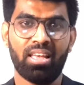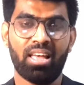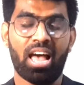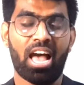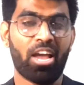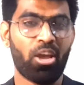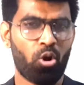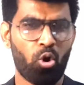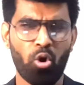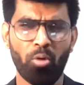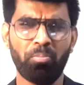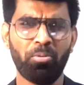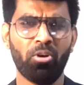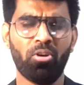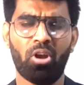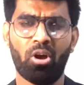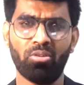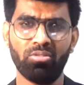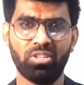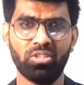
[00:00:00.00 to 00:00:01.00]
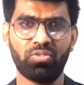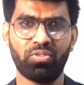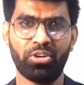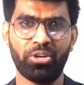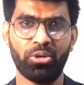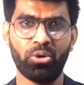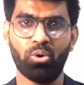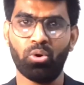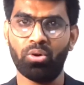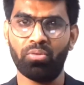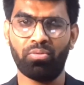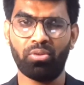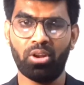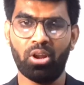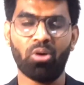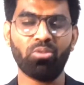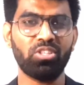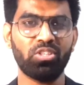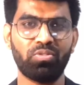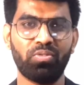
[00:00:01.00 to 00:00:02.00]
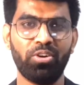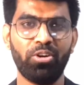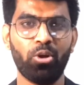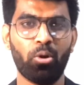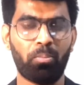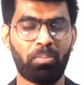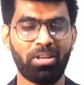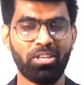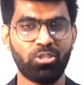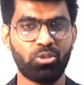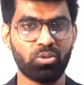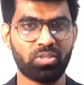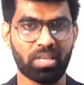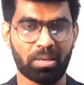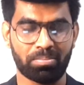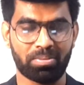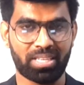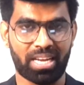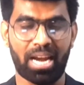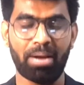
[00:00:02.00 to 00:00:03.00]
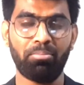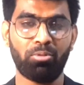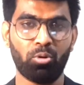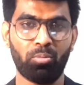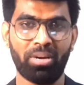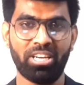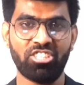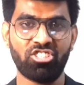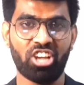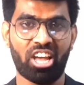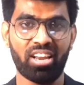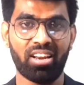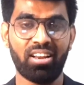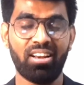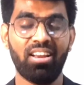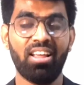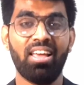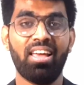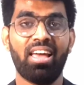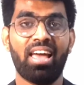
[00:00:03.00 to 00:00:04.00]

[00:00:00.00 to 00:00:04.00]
I hope you loved this video. If you love this video, please do subscribe to my channel